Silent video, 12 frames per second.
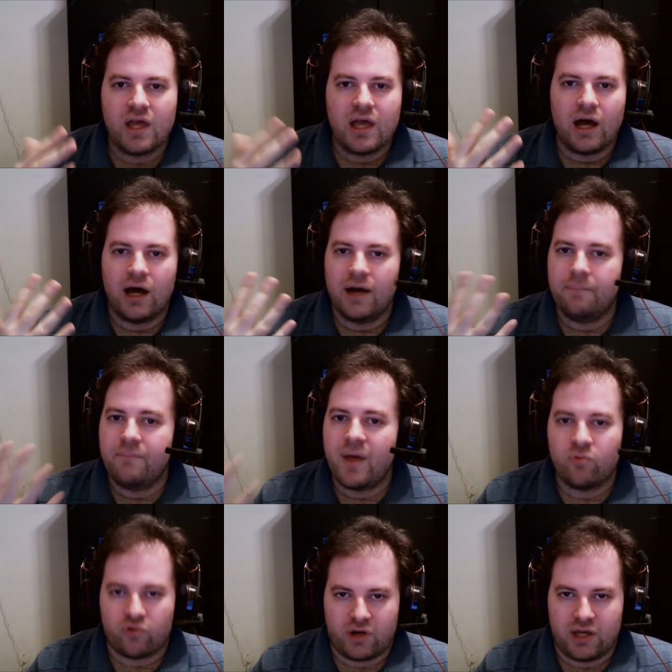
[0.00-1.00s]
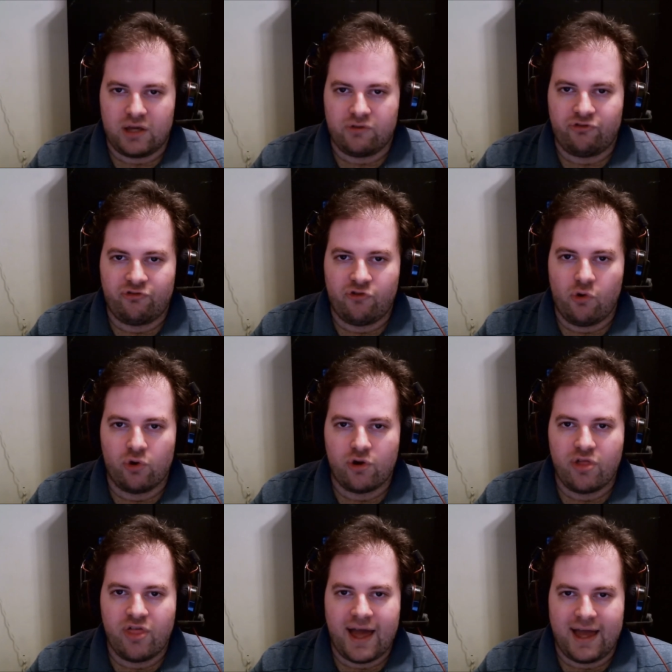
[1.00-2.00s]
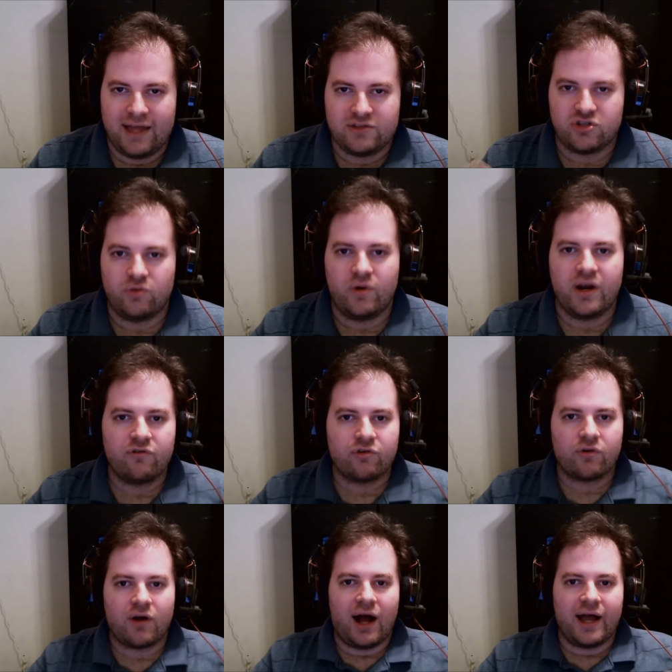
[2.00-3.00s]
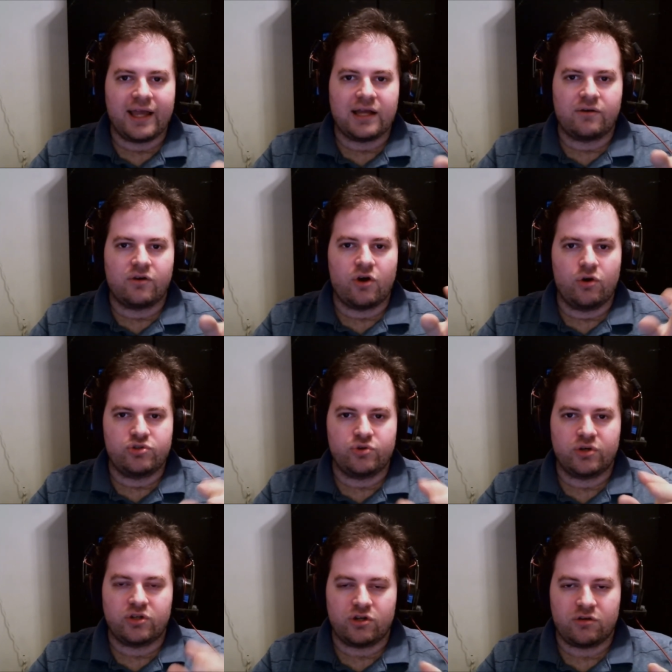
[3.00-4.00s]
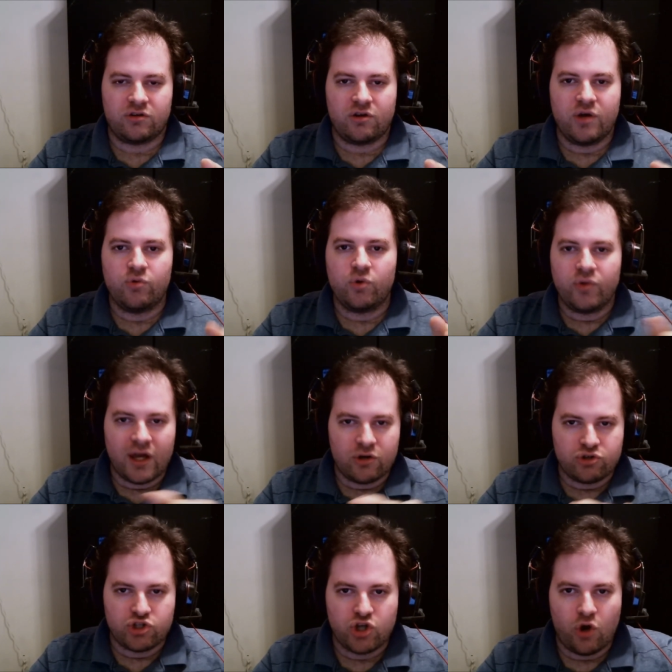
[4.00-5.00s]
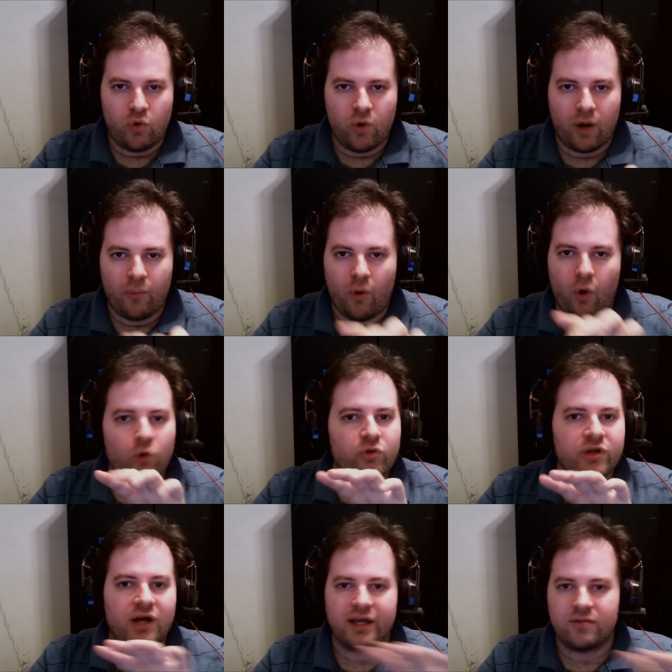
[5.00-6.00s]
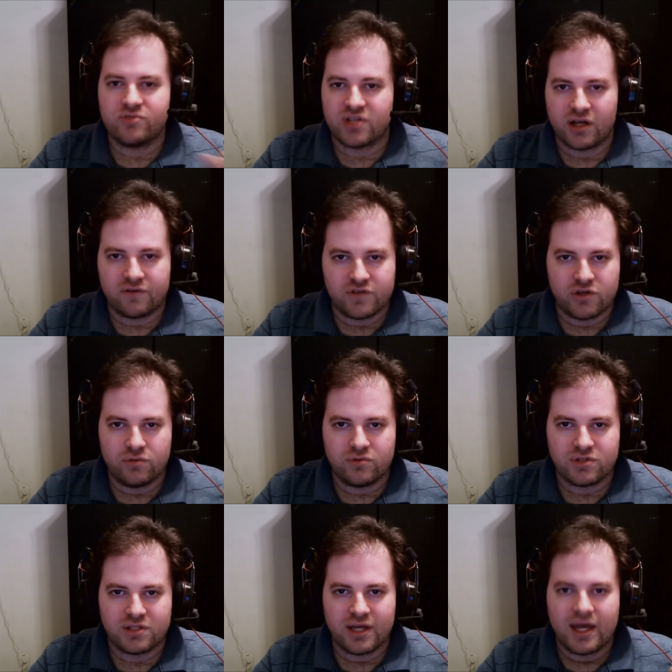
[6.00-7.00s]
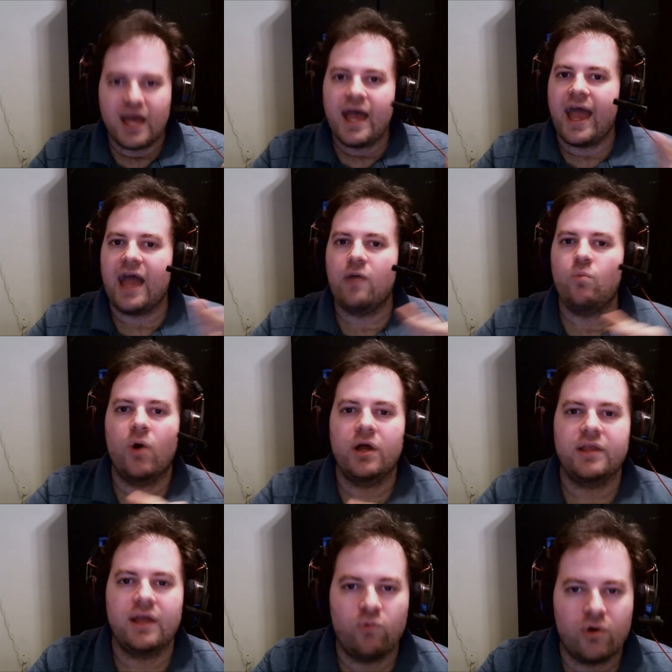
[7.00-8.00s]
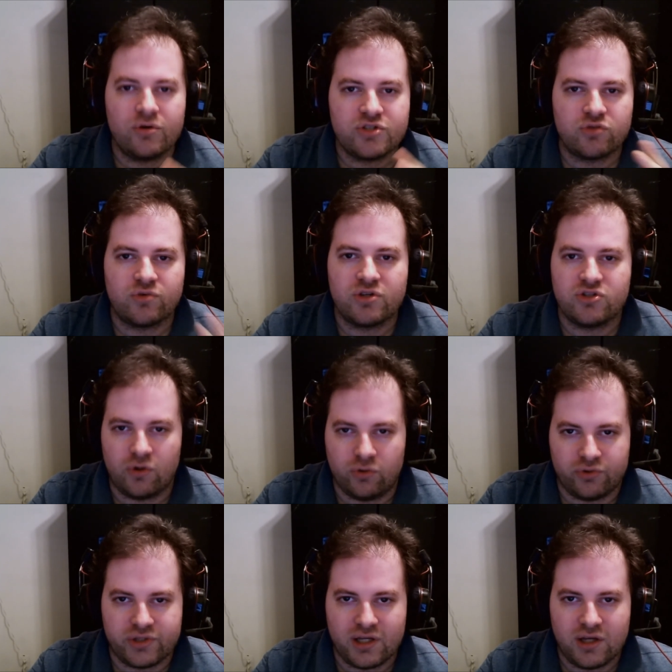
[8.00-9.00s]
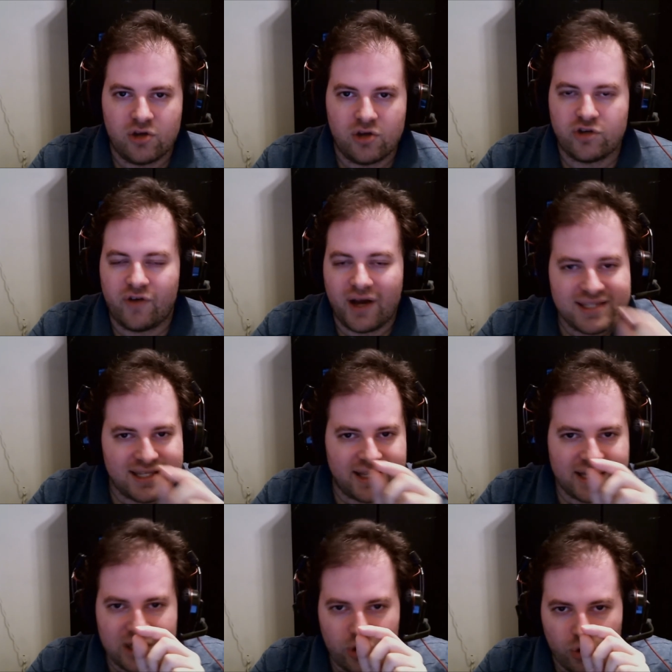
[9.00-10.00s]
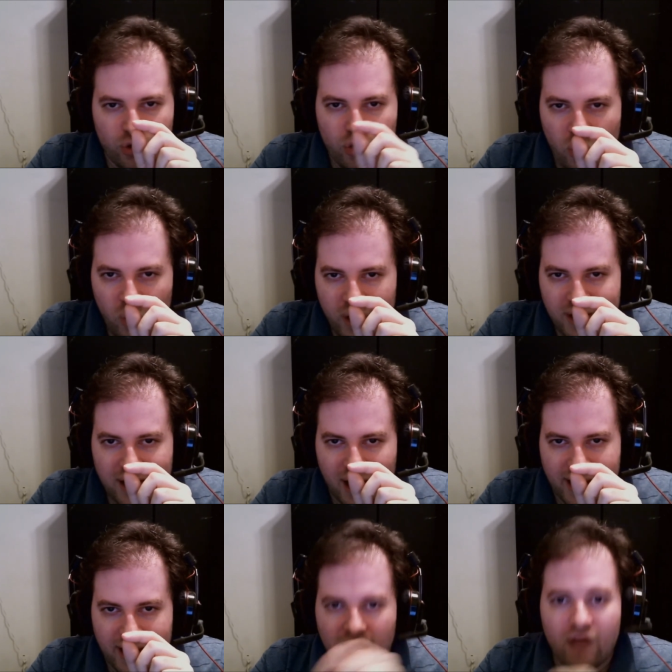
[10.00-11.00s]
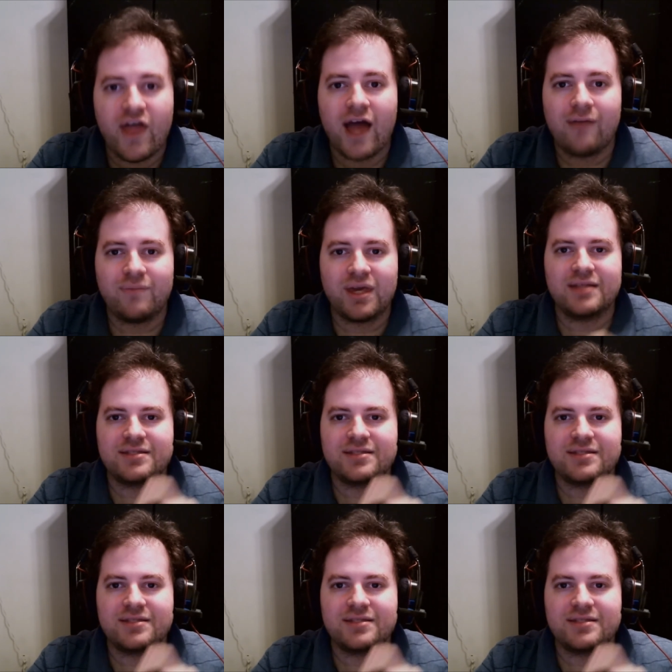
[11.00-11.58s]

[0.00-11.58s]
uh, memory for that. So whenever I go to a curio, it will now show up all the items I've used and what was the result. So if I see like a little coin icon, that means